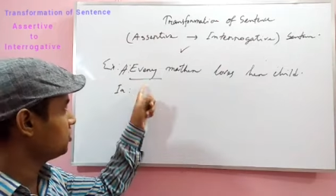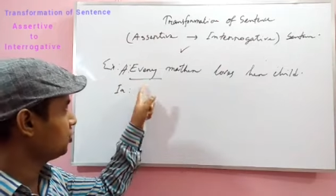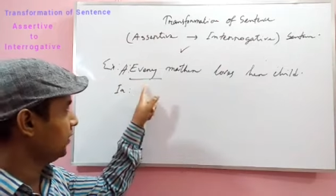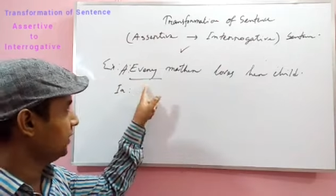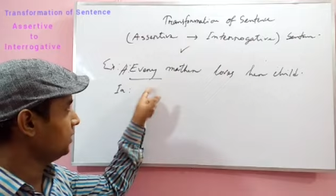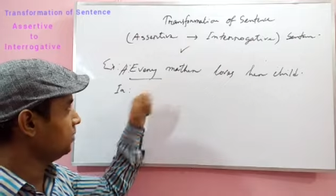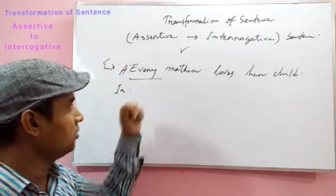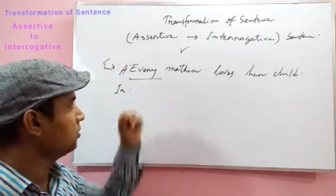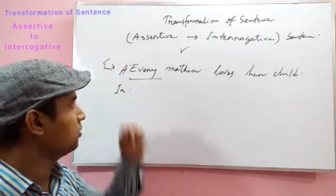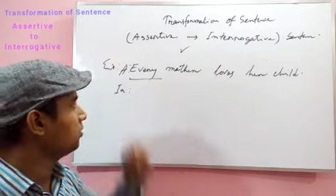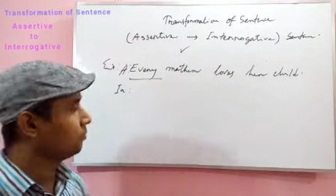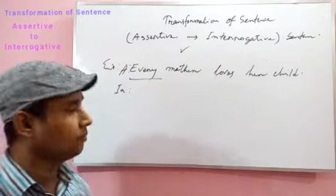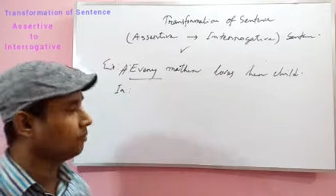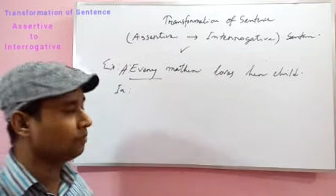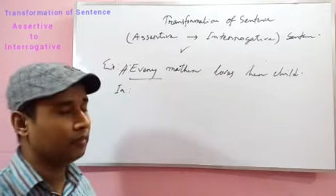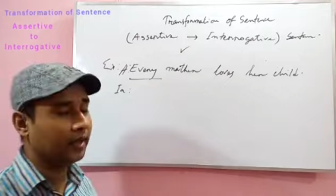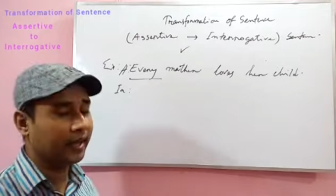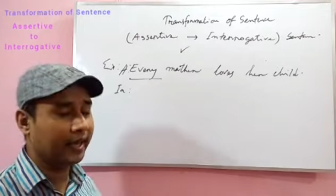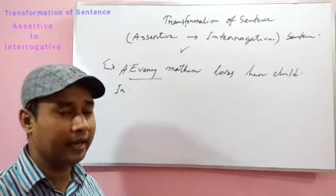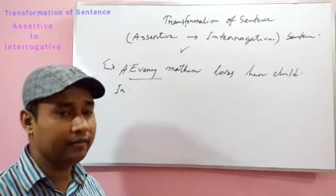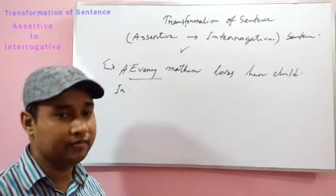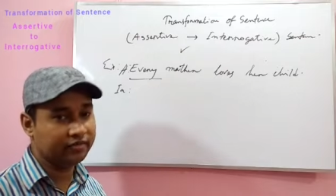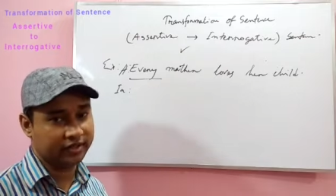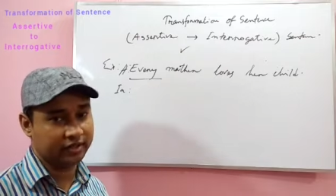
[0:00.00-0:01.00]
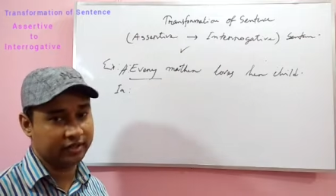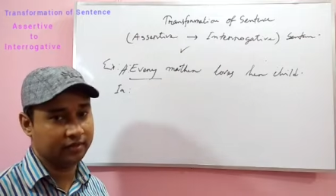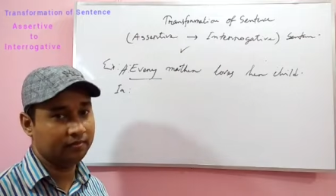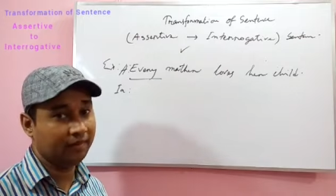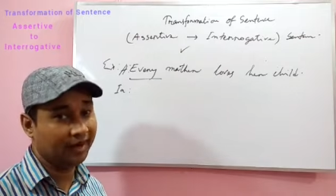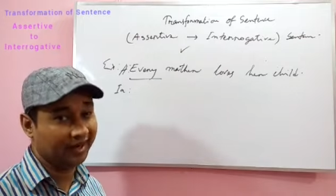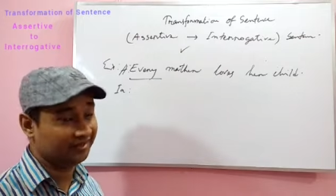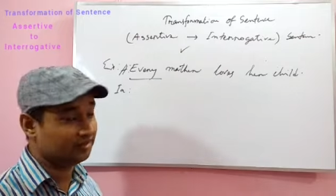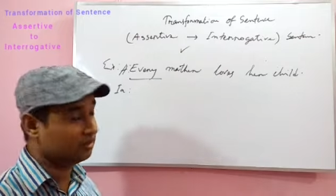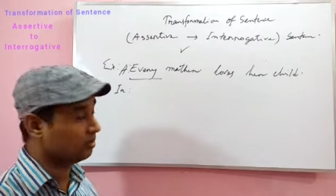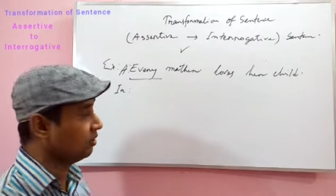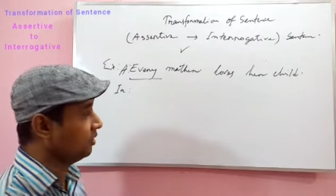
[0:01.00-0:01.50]
with every,
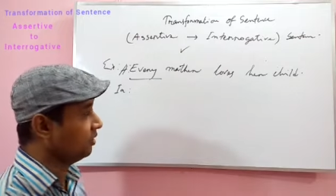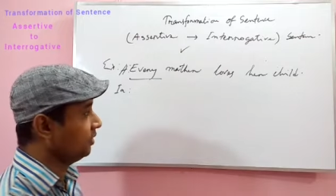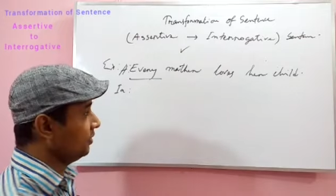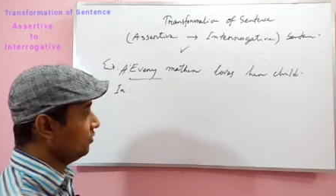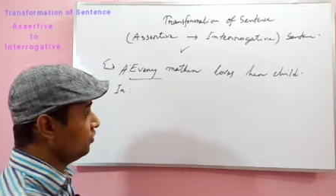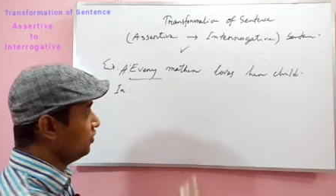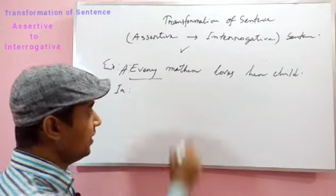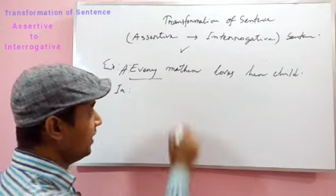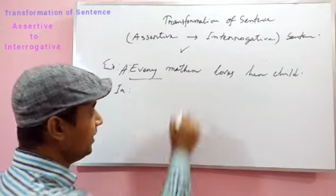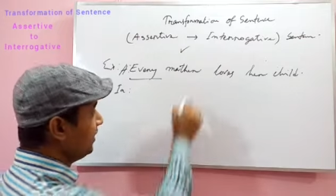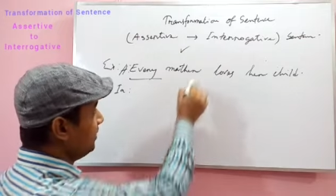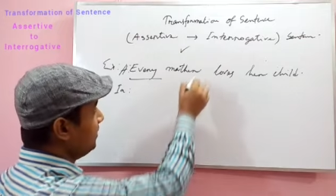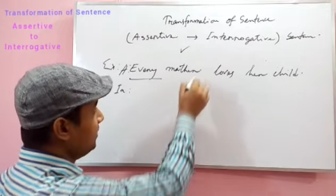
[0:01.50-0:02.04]
but there